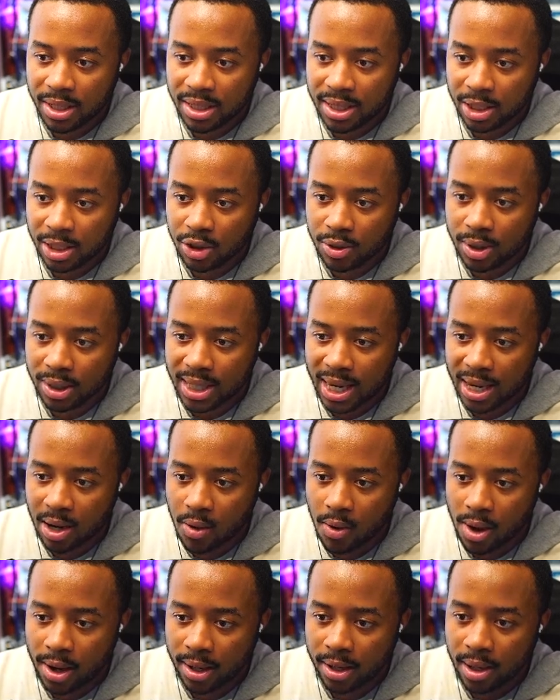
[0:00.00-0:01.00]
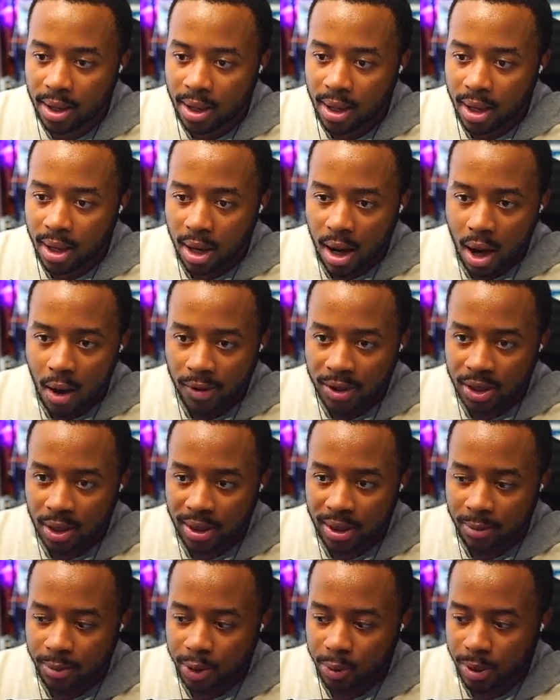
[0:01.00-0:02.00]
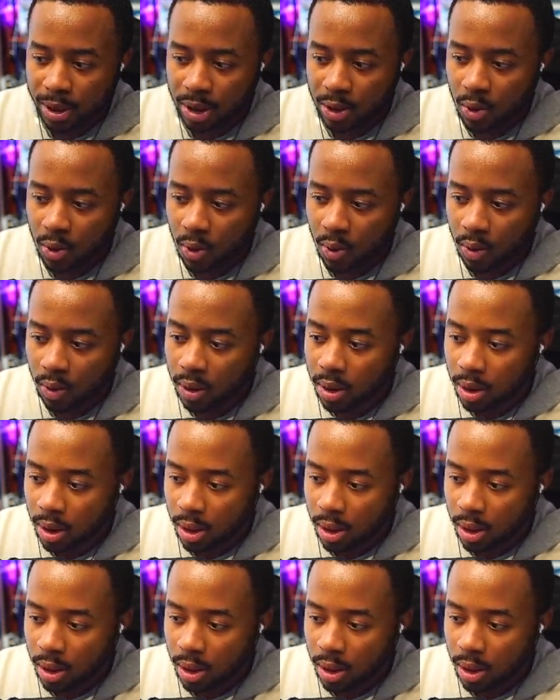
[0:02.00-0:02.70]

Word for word: that you could take on. Always thought that was really cool.